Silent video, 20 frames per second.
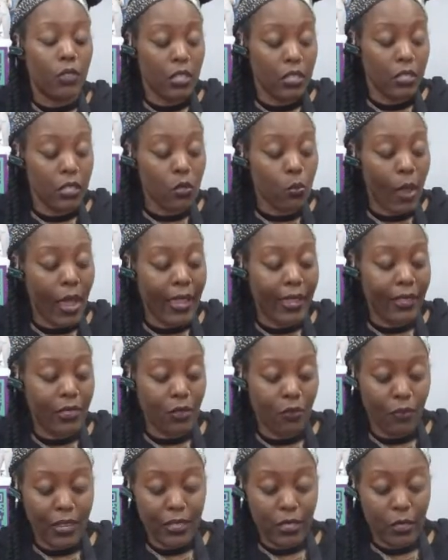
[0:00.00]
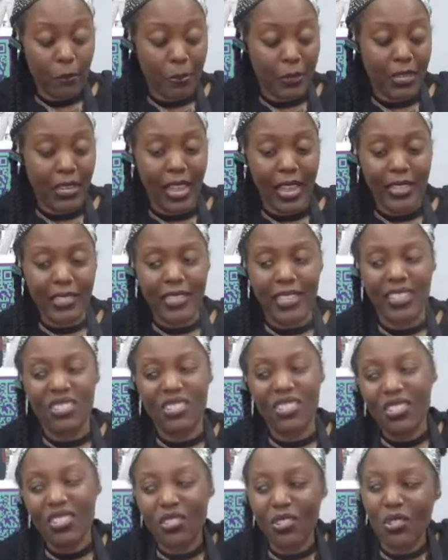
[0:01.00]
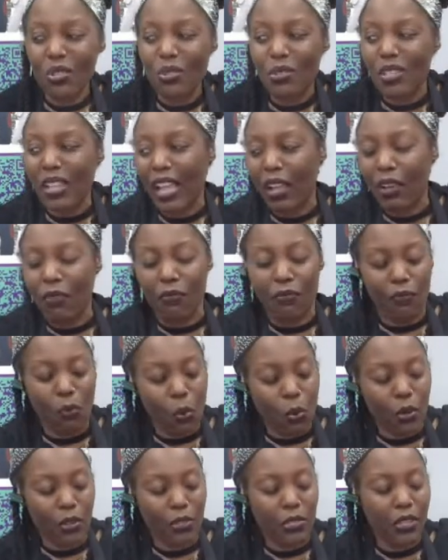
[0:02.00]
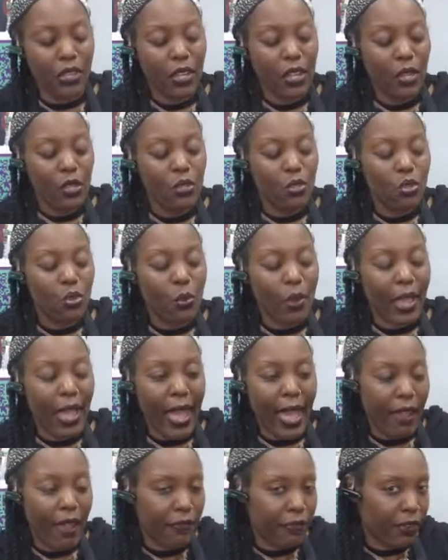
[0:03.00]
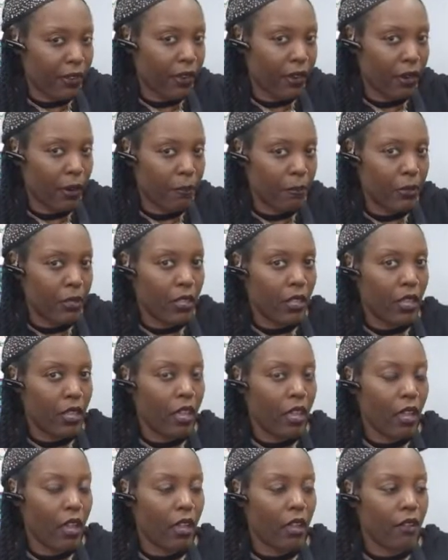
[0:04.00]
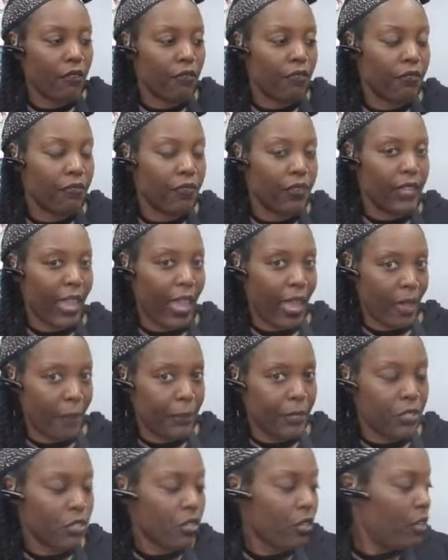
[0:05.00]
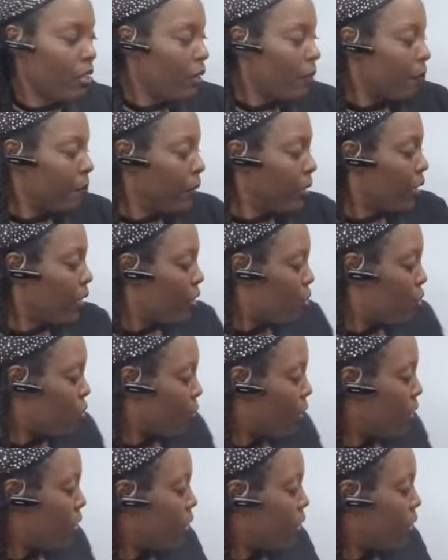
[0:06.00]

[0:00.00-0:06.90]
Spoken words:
this is why in the recipe I said just use like 1/4 to 1/2 cup of cabbage. Because